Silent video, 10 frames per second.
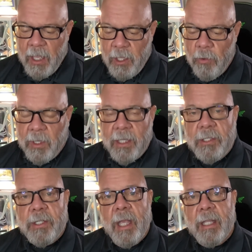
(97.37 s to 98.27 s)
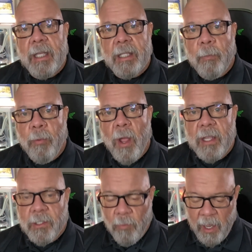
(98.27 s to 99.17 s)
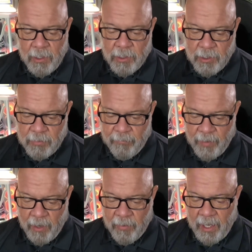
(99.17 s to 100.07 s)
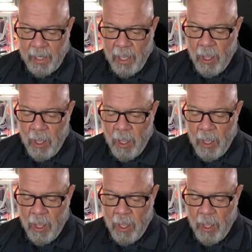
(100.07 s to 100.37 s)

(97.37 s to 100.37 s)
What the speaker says: You can see that the price ranges vary.